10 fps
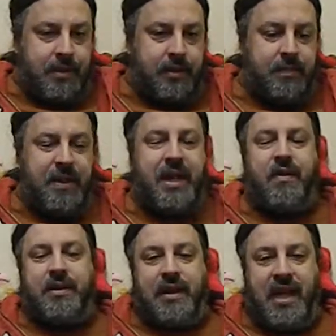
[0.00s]
the, but
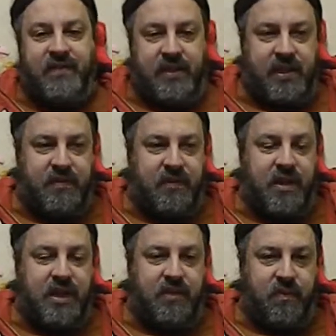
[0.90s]
anyways, the last B T S
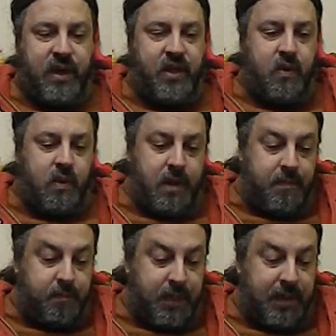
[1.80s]
vlog is ready to go
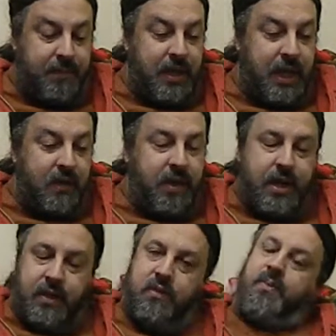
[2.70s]
up, but I
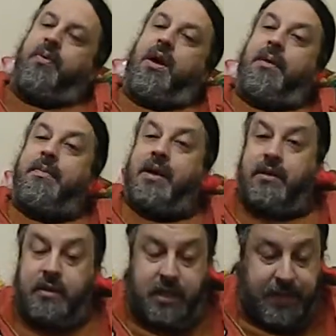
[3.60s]
ran into a problem
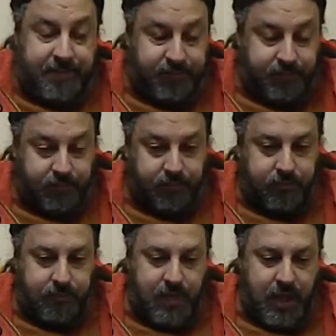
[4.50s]
yesterday,
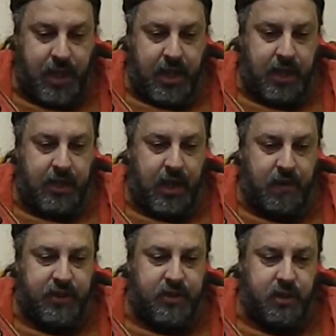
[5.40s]
and
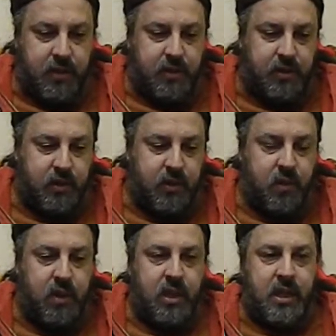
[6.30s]
I was going to
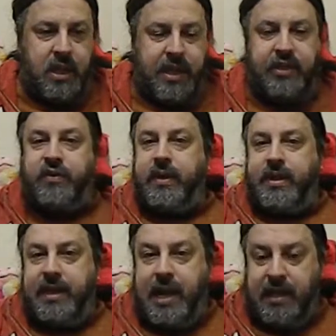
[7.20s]
do a
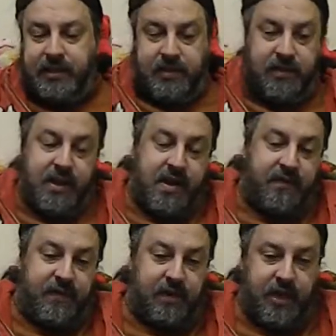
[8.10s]
screencast
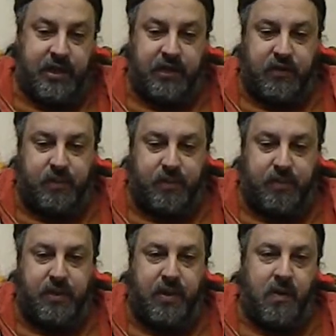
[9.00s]
after lunch, as
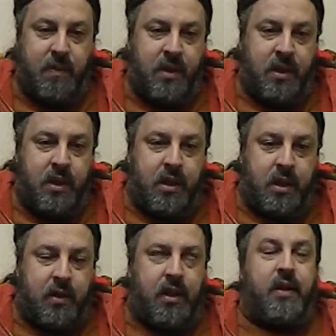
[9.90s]
you know,
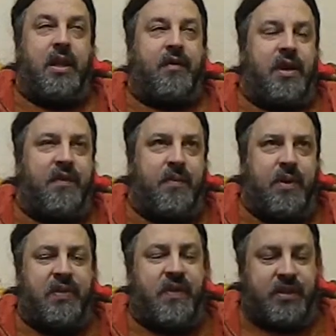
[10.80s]
after, after
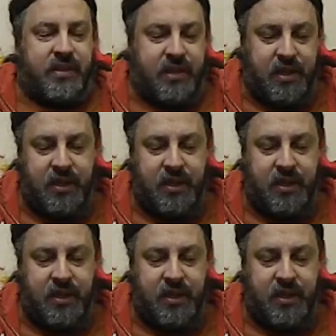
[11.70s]
breakfast.